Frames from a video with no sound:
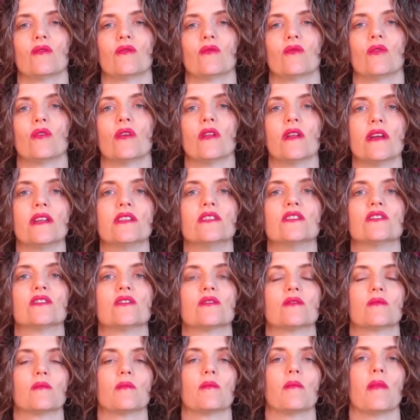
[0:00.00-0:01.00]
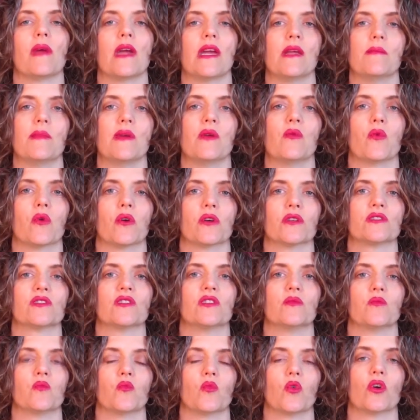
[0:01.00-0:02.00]
really just made me worse
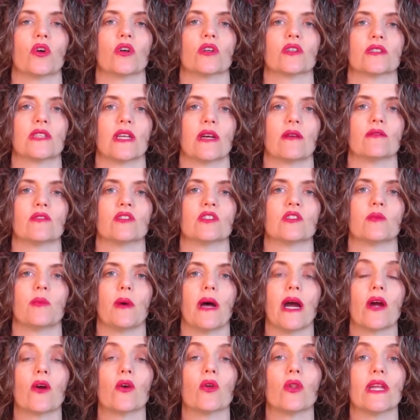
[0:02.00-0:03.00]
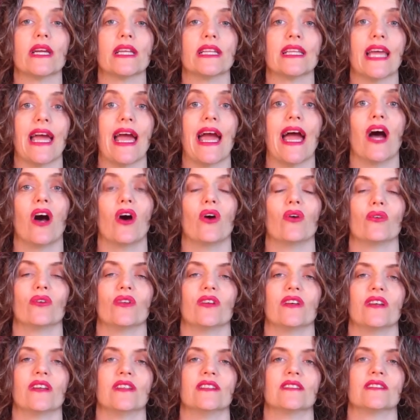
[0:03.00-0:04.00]
and worse. I was spiraling down
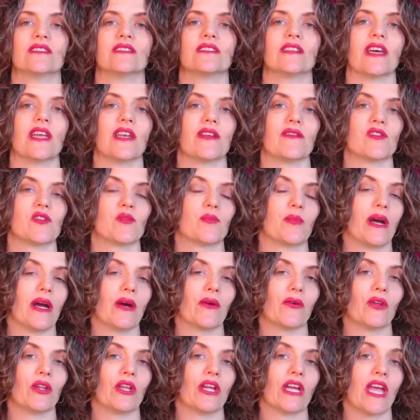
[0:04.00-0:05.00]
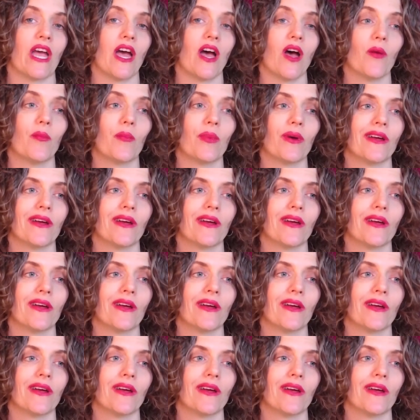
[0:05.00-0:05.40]
instead of spiraling up.